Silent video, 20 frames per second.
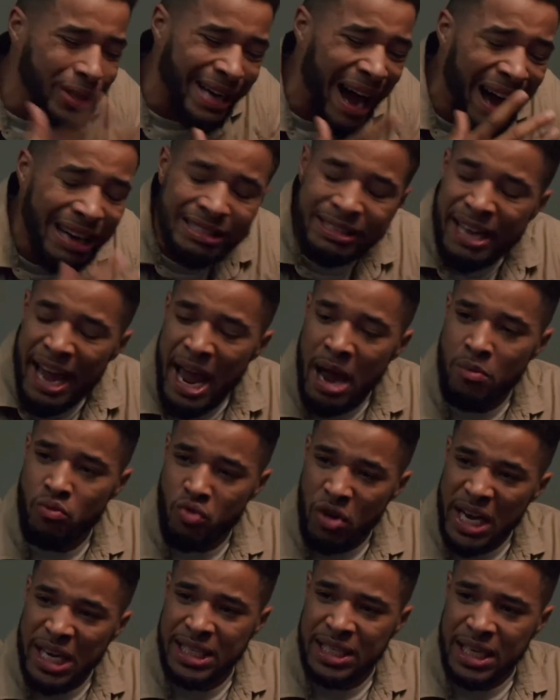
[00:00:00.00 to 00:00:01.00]
And there's
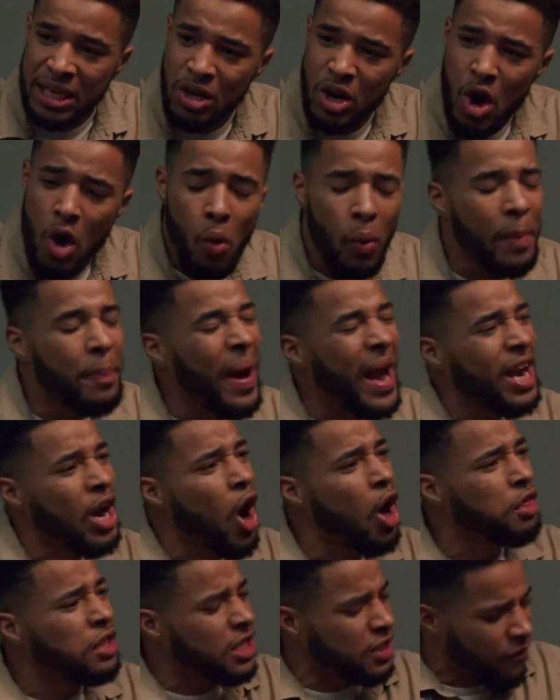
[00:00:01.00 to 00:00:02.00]
honestly, there's sometimes
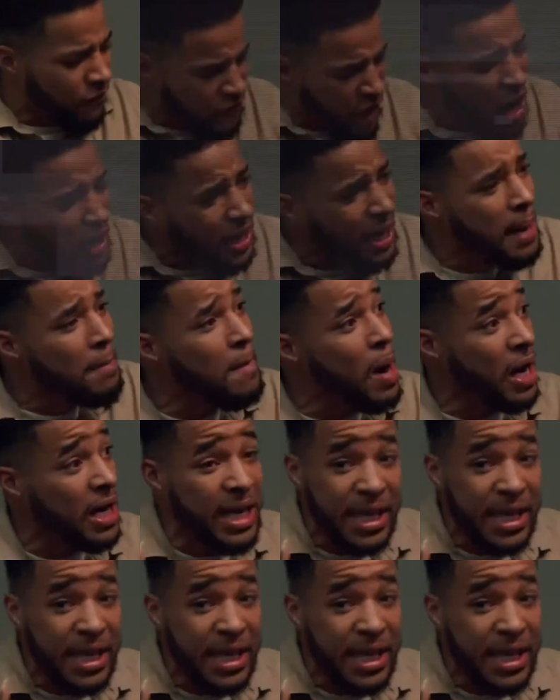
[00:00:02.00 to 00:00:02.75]
when the dialogue in